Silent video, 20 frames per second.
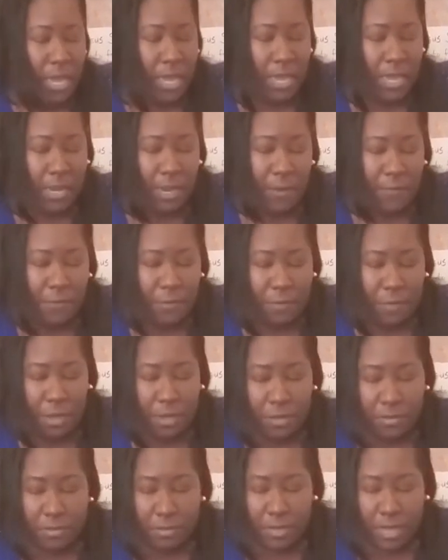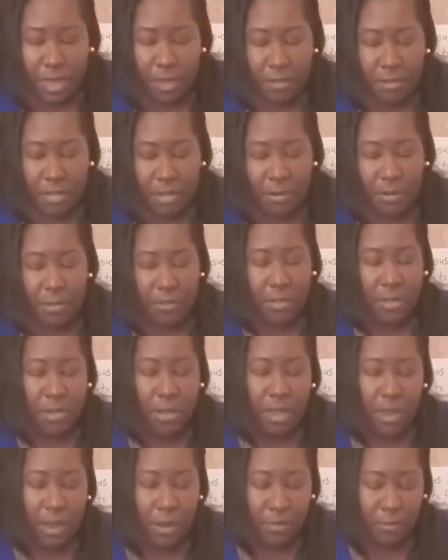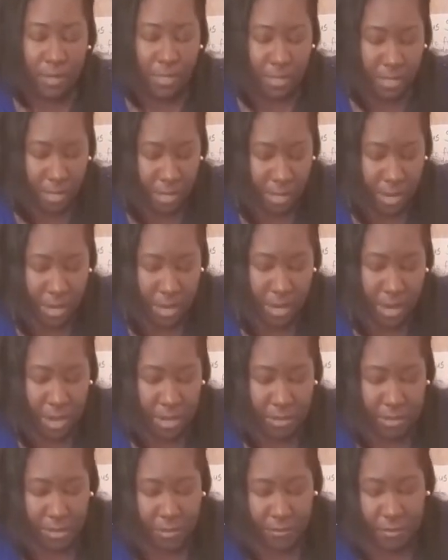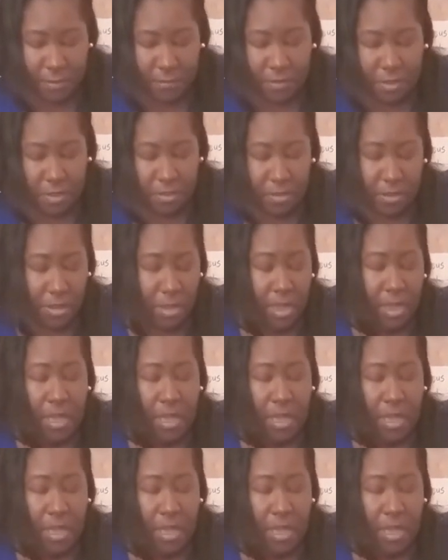and everyone who's out there on the line risking their lives, Heavenly Father.